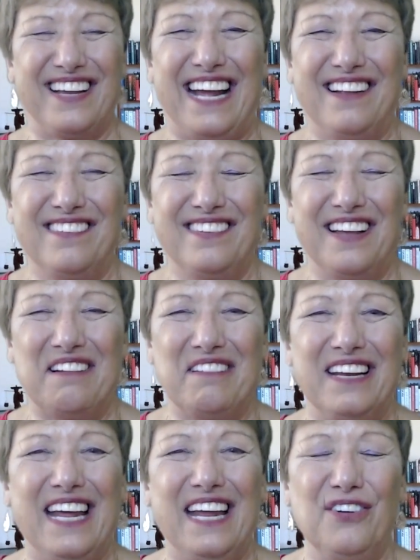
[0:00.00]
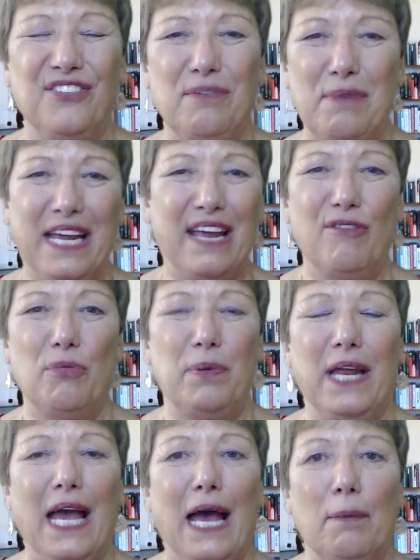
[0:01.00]
cancerian energy make
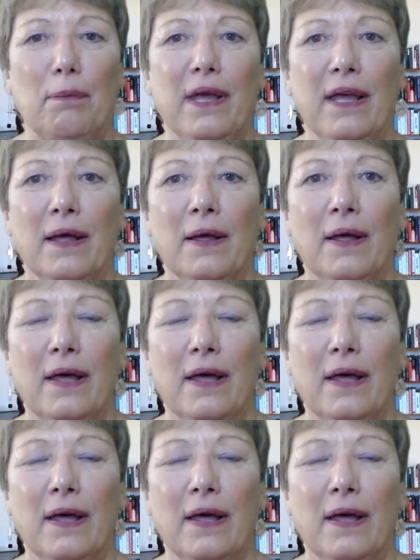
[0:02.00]
everybody happy